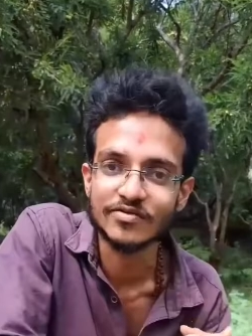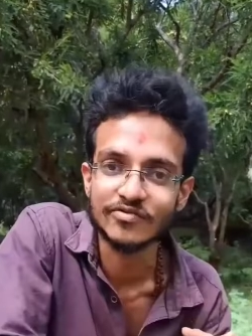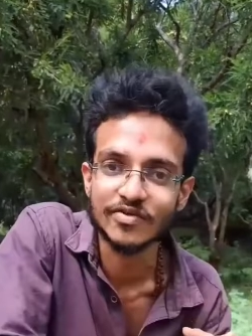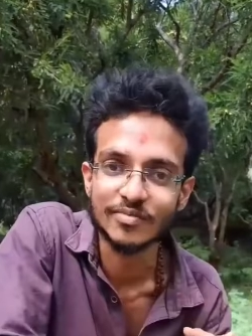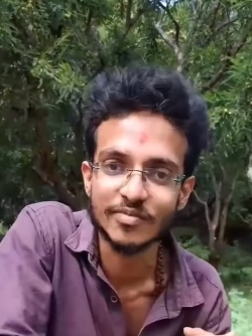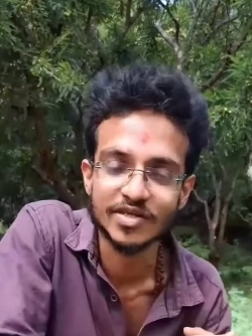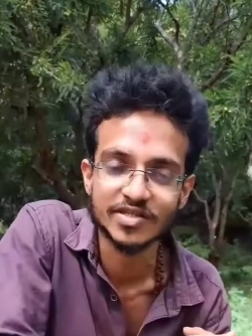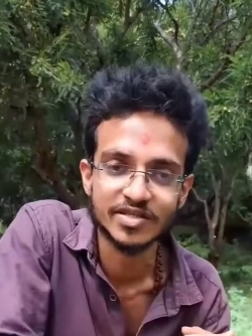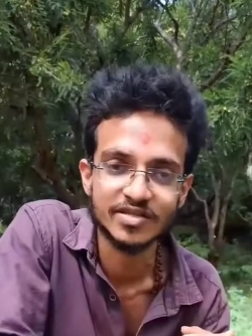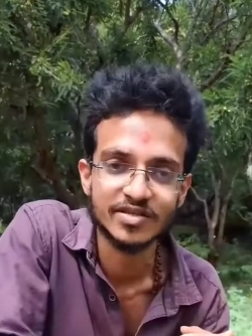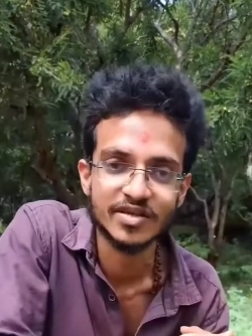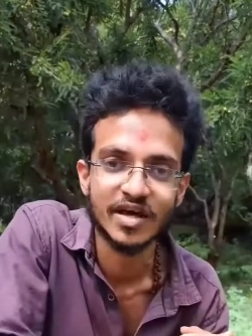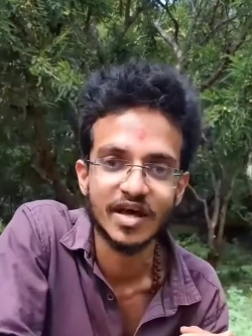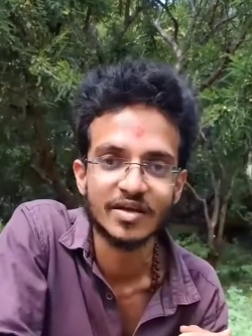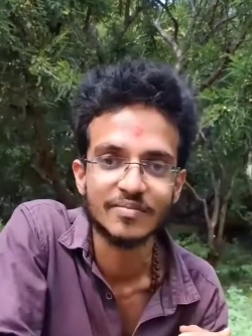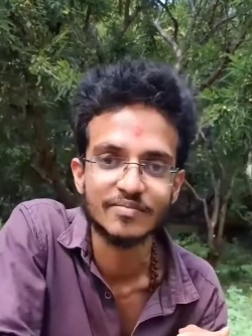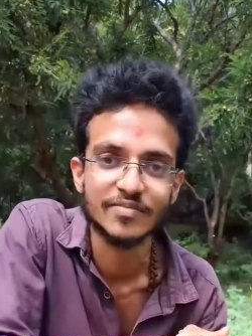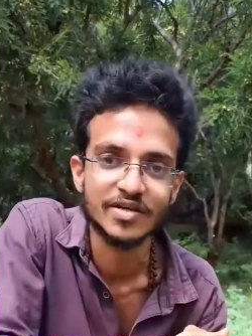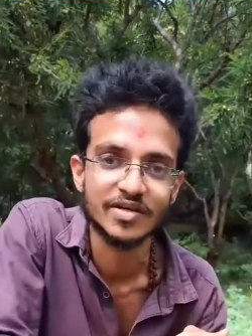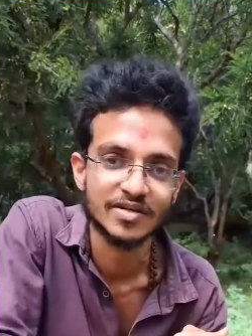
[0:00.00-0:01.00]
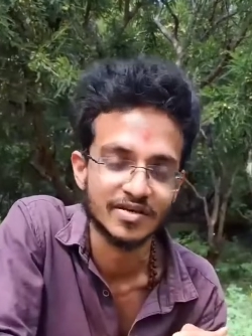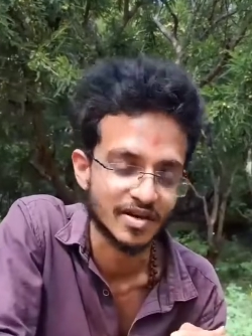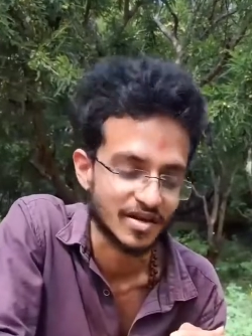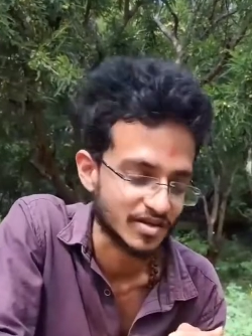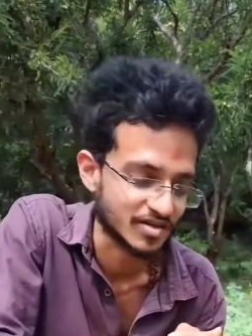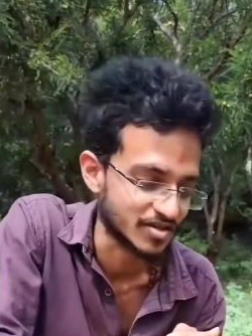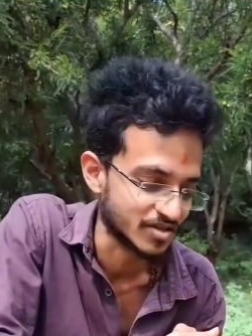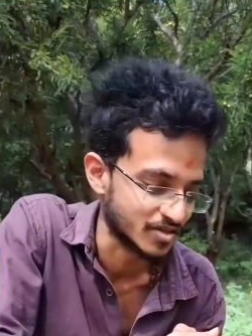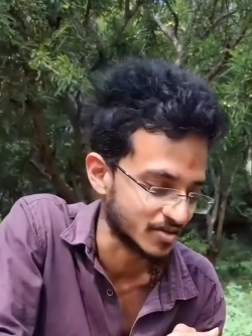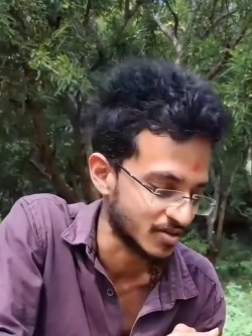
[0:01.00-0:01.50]
information and be in
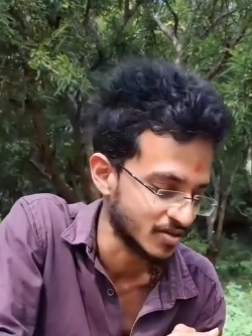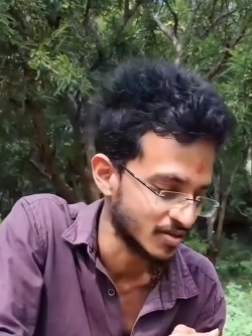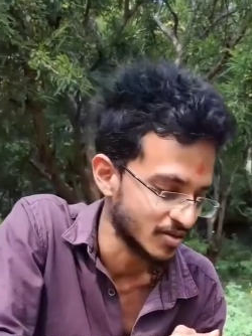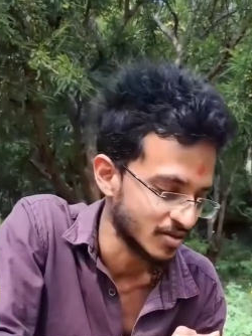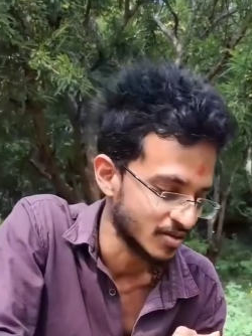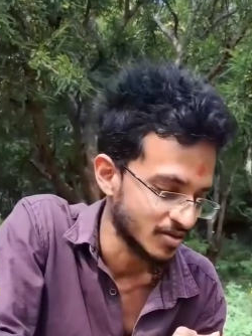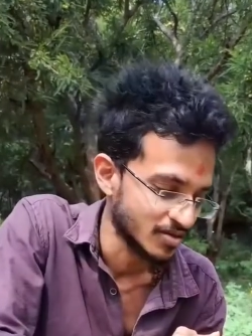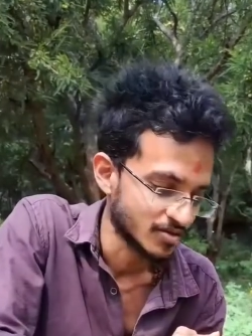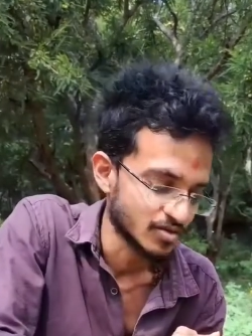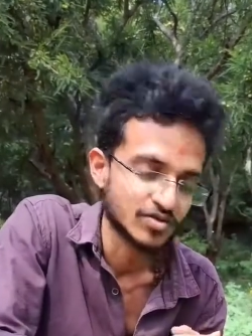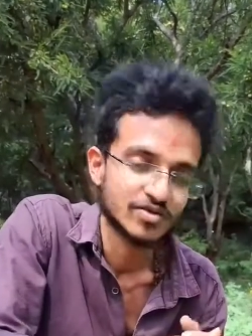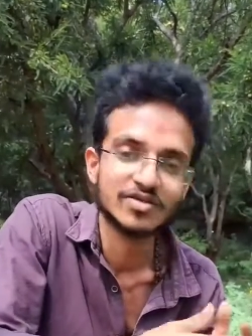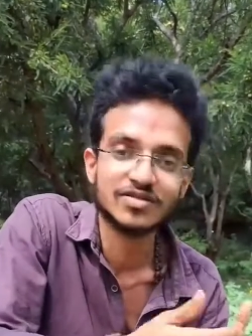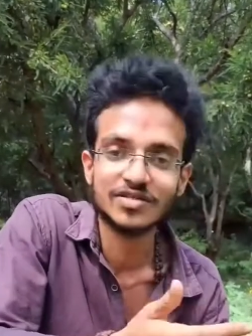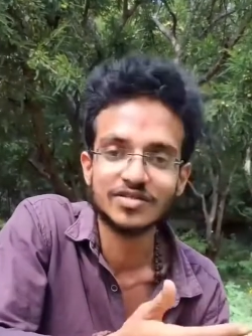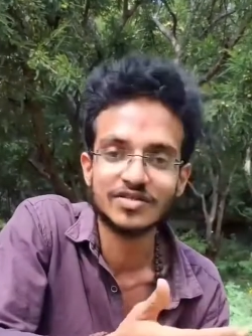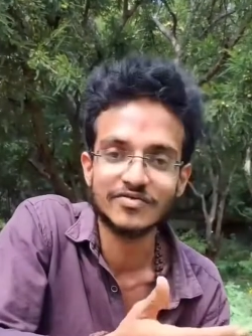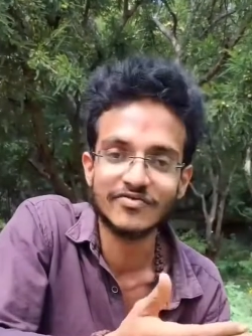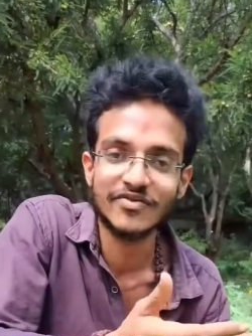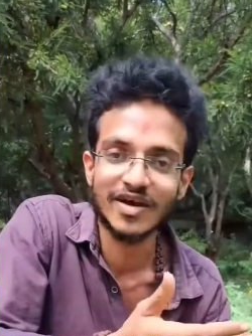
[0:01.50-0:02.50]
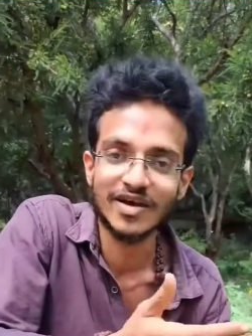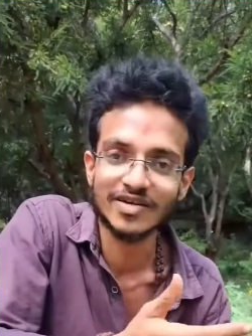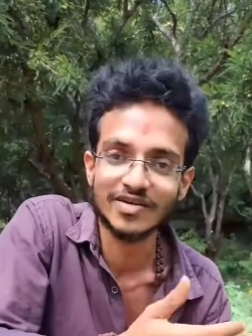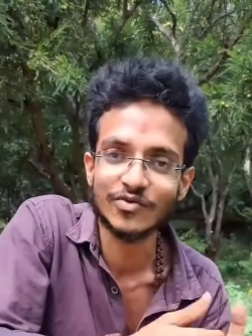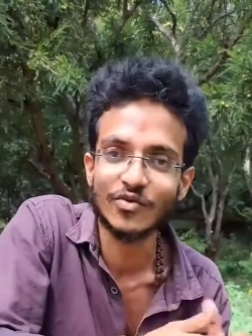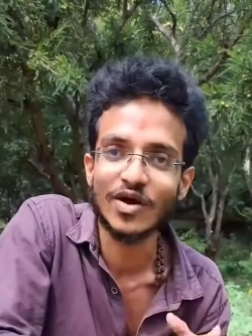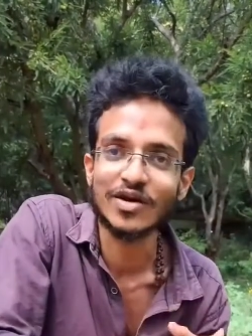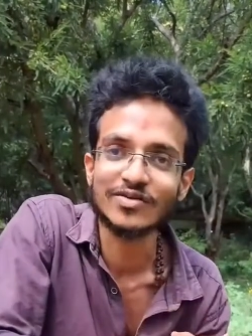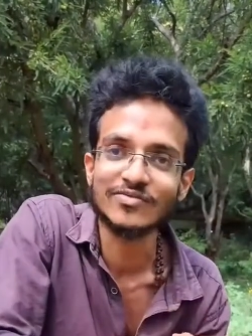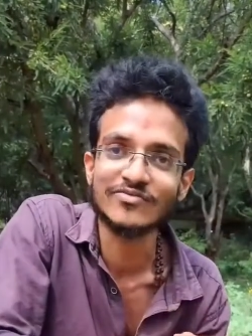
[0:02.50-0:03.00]
connection. So this is in fact
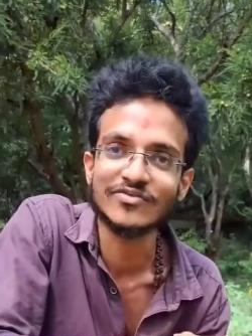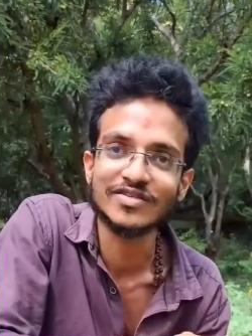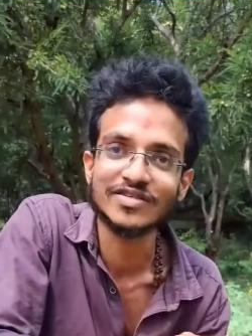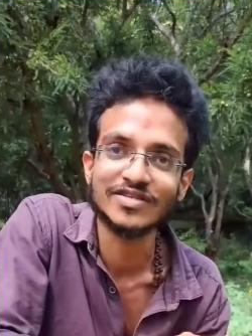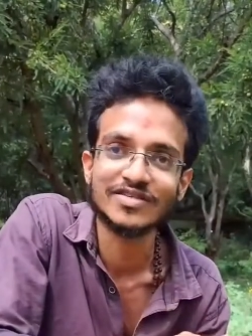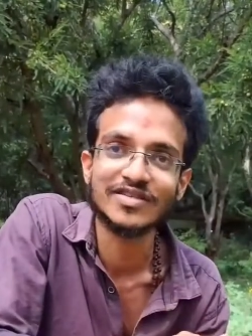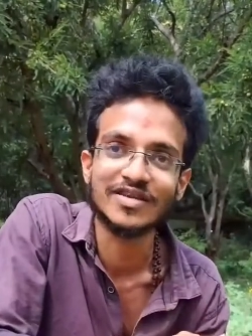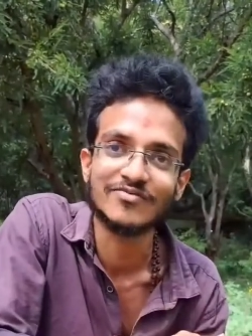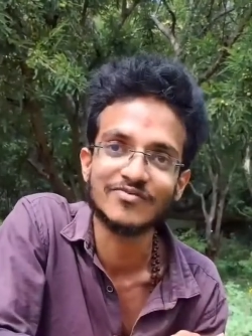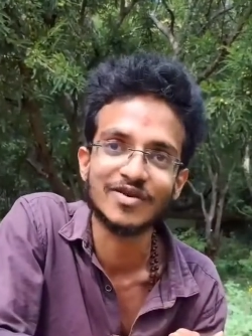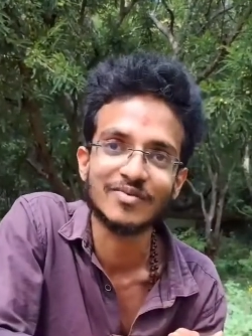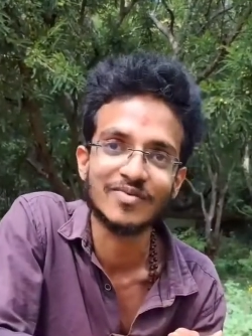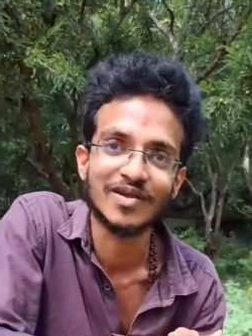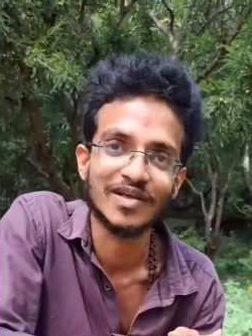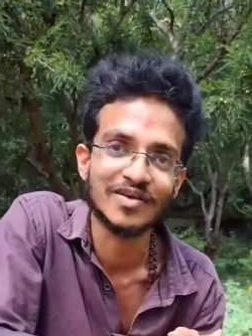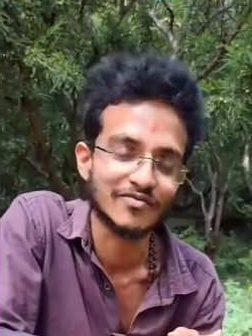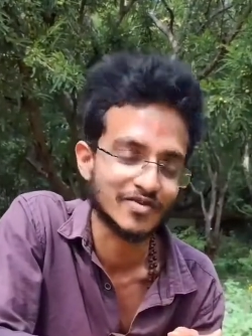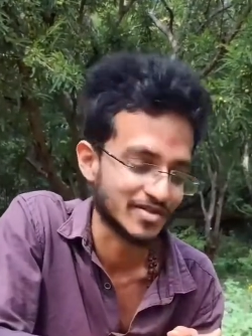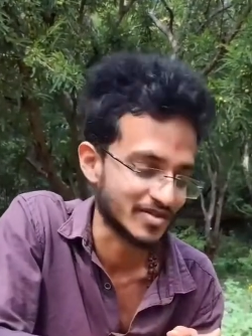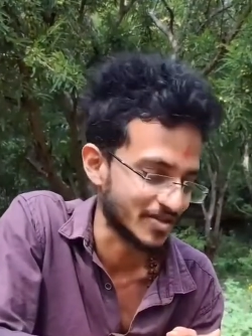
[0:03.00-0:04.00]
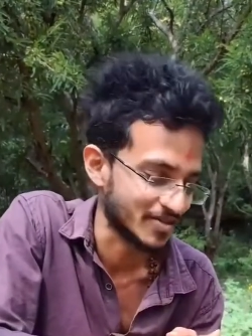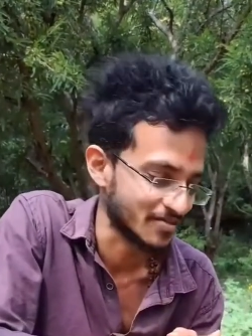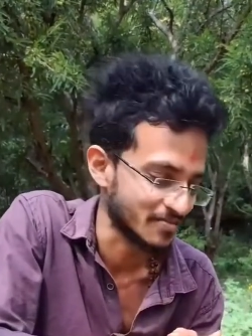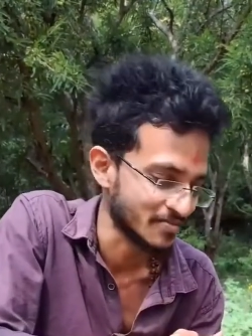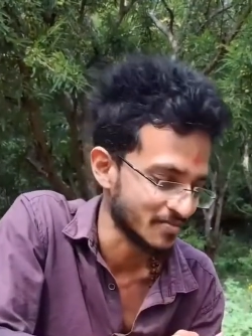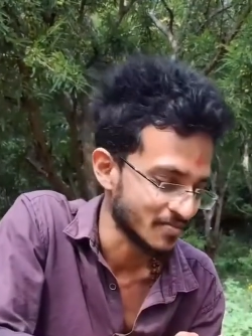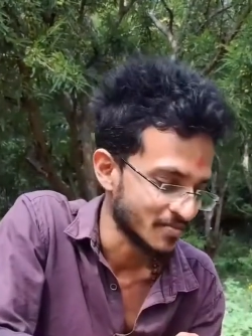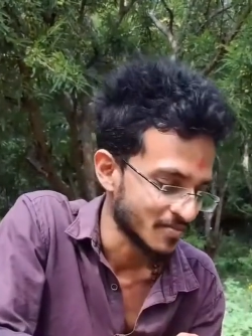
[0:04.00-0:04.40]
quantum physics that we are playing with here.